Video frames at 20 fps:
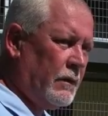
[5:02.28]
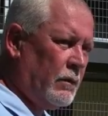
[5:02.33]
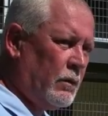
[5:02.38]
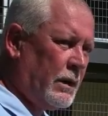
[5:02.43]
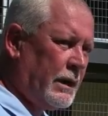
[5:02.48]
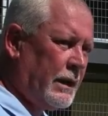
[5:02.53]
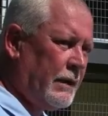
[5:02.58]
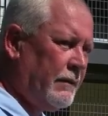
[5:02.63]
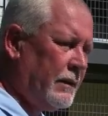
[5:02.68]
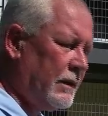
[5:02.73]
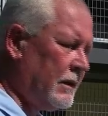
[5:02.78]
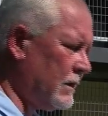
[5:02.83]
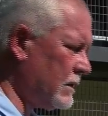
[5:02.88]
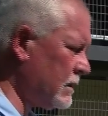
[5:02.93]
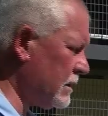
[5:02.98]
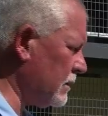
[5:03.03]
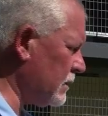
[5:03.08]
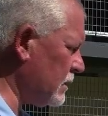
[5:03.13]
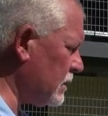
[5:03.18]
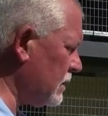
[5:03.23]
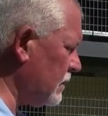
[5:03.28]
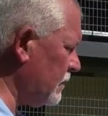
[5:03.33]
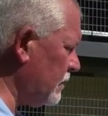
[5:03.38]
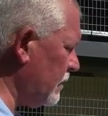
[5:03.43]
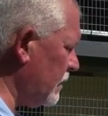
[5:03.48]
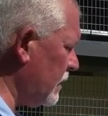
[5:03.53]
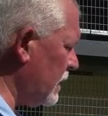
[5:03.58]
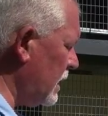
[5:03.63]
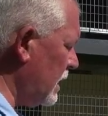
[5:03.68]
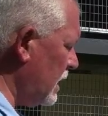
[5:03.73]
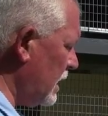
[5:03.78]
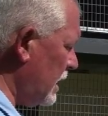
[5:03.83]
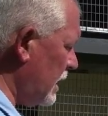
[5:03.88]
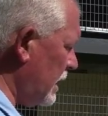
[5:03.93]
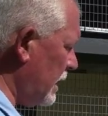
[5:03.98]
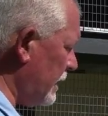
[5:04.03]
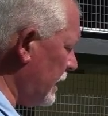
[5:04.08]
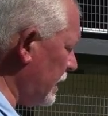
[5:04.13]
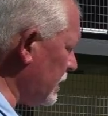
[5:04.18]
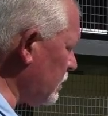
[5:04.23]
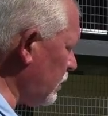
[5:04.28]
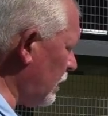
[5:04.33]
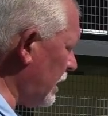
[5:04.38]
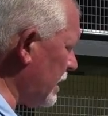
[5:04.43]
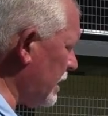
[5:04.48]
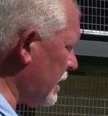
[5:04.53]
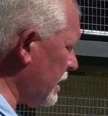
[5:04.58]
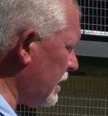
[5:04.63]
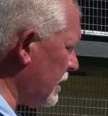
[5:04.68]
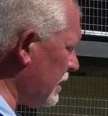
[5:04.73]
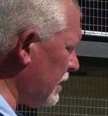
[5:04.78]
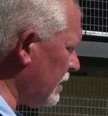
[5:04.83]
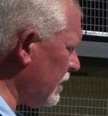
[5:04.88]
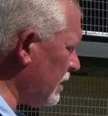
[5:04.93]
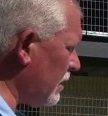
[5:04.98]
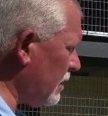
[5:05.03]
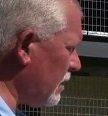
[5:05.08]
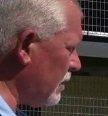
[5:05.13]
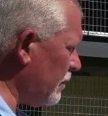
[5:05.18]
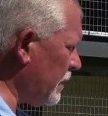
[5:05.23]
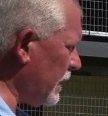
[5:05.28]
whatever distance. And that's why the